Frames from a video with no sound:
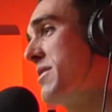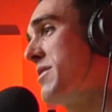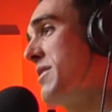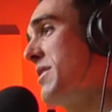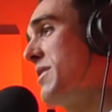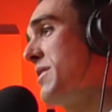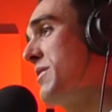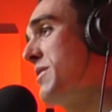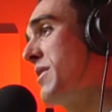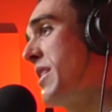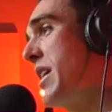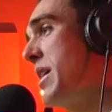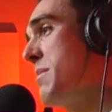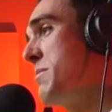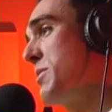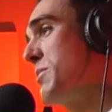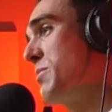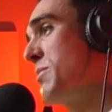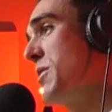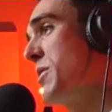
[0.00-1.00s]
of your time
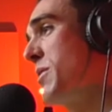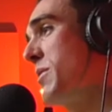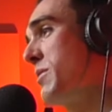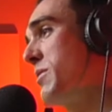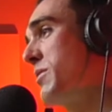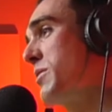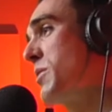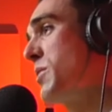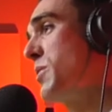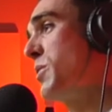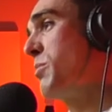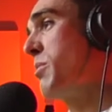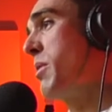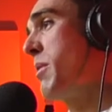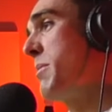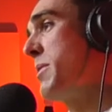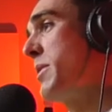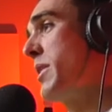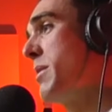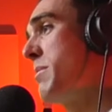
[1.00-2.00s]
as well. School's
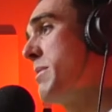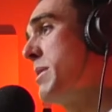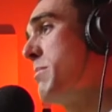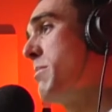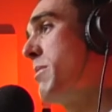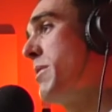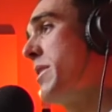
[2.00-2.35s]
probably going to be pretty